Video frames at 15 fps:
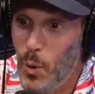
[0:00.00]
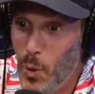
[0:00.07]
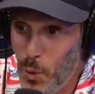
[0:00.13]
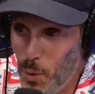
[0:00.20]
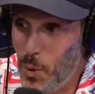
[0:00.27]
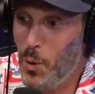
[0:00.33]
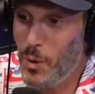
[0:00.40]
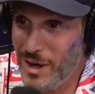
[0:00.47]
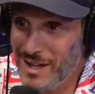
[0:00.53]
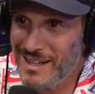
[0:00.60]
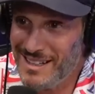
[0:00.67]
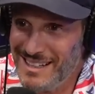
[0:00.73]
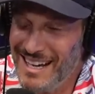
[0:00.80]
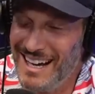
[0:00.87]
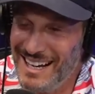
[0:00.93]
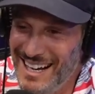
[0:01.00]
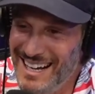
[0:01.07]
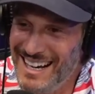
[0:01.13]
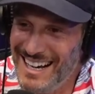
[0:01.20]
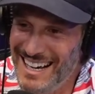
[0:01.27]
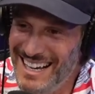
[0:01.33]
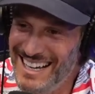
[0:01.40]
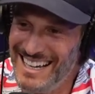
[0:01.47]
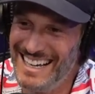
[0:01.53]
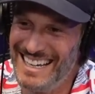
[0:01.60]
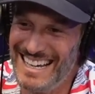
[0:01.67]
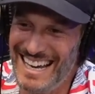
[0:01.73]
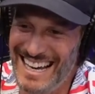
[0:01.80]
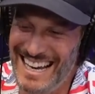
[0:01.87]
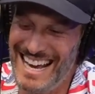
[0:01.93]
Yeah, yeah, yeah,
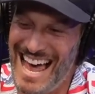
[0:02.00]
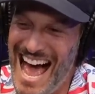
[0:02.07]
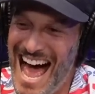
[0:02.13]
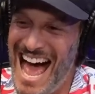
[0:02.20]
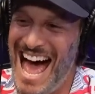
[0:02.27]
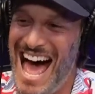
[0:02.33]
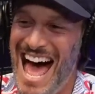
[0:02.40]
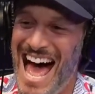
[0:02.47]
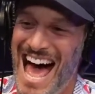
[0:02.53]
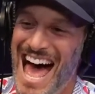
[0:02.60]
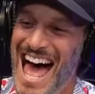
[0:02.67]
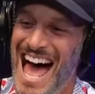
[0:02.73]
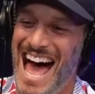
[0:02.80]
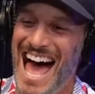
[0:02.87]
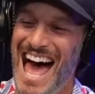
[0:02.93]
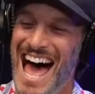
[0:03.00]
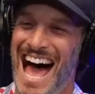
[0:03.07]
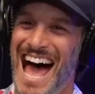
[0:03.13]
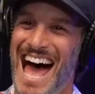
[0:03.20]
yeah, yeah.